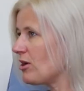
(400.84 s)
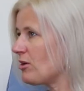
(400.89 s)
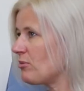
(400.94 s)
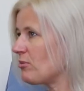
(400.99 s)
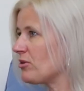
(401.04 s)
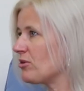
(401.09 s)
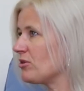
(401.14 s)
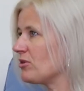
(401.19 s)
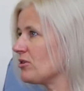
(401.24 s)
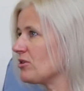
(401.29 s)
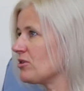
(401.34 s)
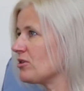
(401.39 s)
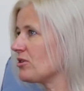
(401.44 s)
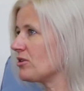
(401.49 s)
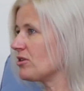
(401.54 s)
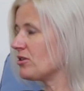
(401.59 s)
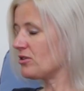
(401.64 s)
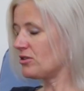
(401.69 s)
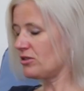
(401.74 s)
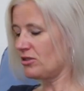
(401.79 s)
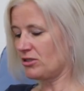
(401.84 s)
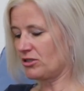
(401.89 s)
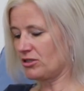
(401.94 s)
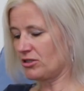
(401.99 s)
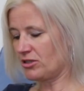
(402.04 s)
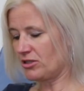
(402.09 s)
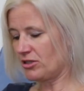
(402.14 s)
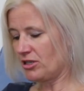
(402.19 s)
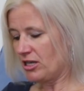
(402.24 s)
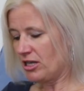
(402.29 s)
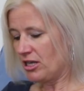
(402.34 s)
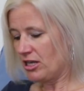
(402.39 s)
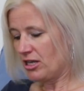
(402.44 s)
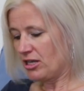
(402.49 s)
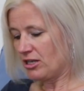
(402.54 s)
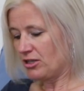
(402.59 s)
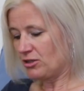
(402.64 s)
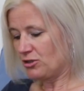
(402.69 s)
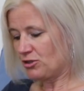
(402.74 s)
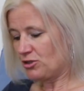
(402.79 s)
Your weapon
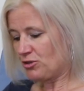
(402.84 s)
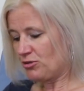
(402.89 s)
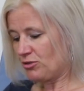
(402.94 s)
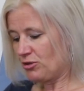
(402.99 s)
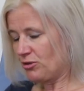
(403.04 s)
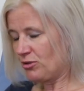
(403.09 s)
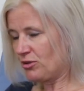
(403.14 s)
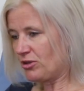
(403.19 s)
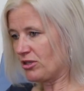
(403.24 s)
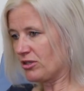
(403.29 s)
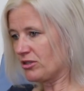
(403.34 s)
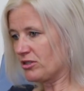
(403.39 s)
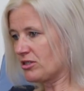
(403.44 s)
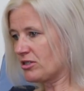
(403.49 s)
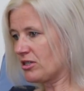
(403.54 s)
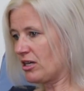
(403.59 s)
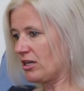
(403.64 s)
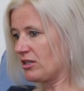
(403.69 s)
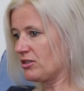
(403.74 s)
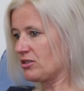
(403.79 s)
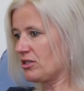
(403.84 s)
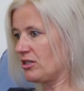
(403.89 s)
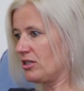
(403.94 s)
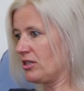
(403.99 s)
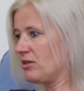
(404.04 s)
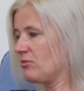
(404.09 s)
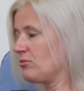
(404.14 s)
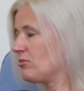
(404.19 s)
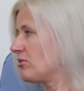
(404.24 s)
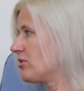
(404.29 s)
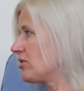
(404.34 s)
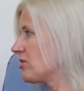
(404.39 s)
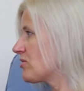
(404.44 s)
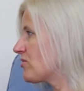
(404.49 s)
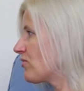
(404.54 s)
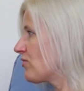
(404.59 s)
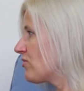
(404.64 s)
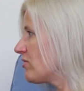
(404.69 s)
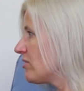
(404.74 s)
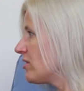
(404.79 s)
the truth that actually brings
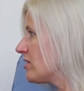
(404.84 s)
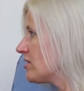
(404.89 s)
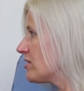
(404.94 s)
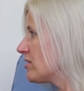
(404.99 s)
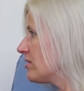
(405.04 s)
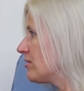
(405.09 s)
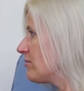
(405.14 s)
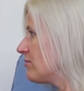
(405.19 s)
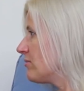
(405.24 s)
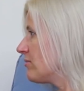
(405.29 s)
freedom,